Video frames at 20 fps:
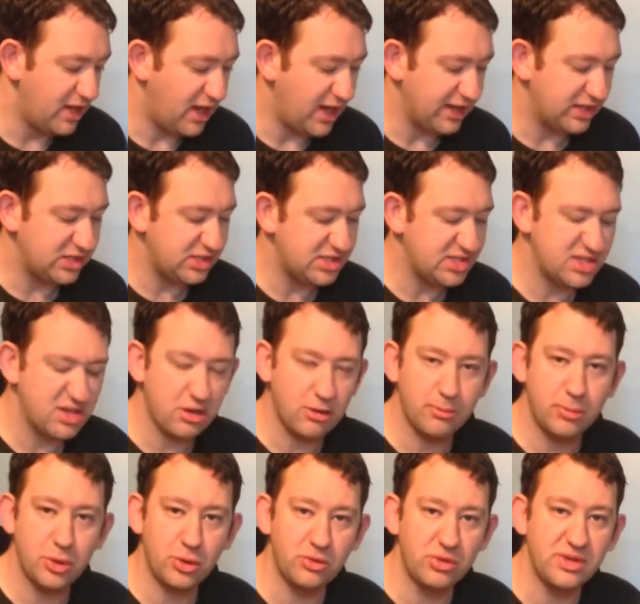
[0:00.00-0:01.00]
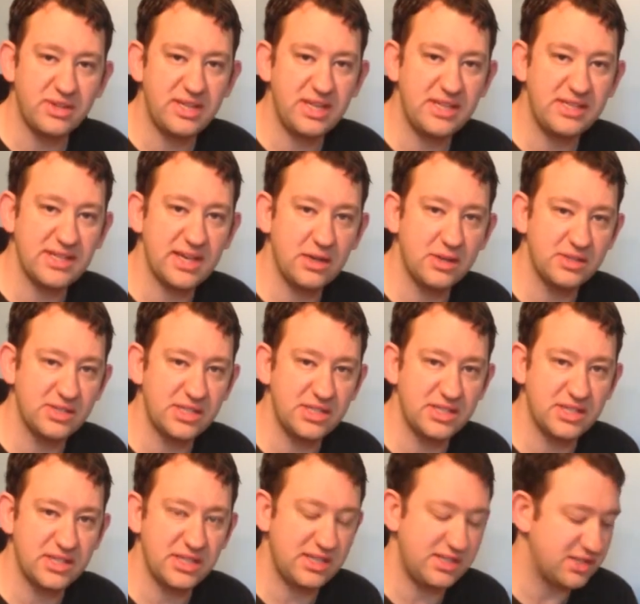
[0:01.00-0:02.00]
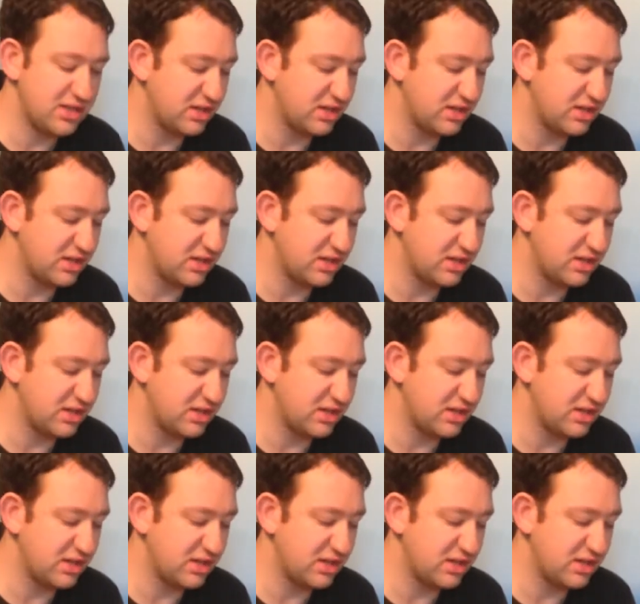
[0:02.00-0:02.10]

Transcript: I can start putting the details into these.